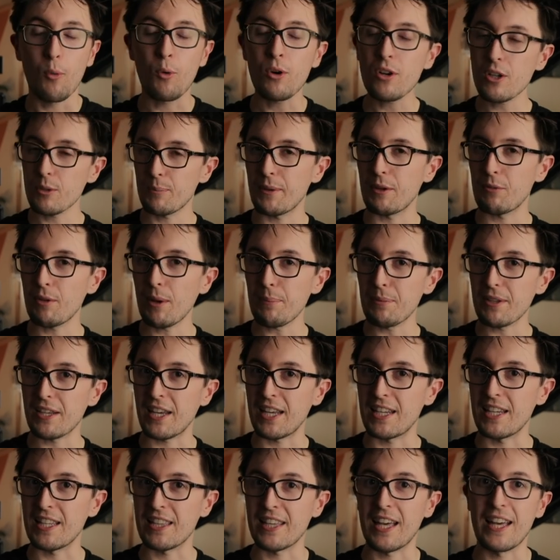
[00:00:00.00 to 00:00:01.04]
We're going to be
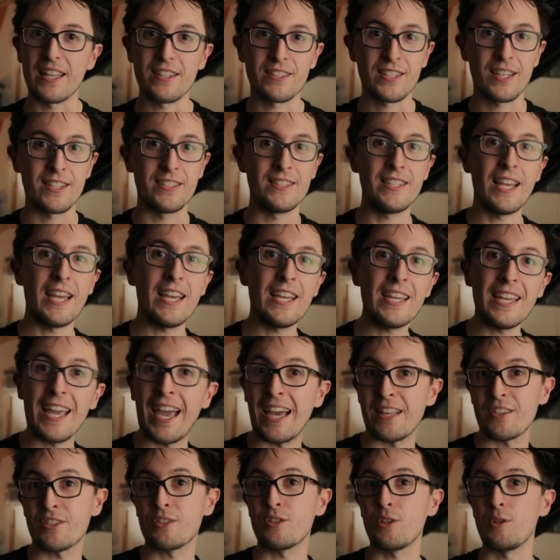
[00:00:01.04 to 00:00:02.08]
replicating that today
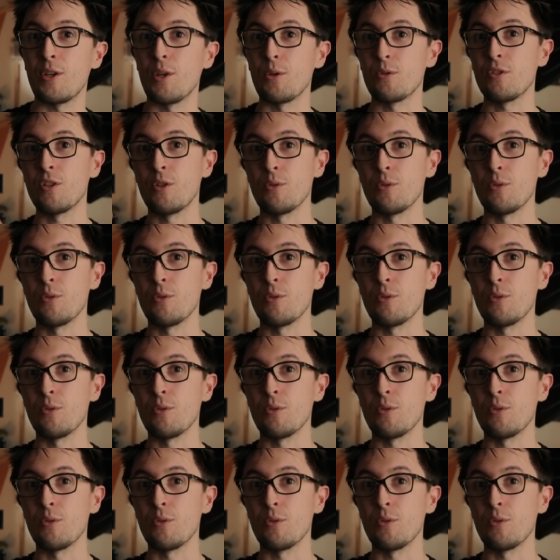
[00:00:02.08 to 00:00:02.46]
at Studio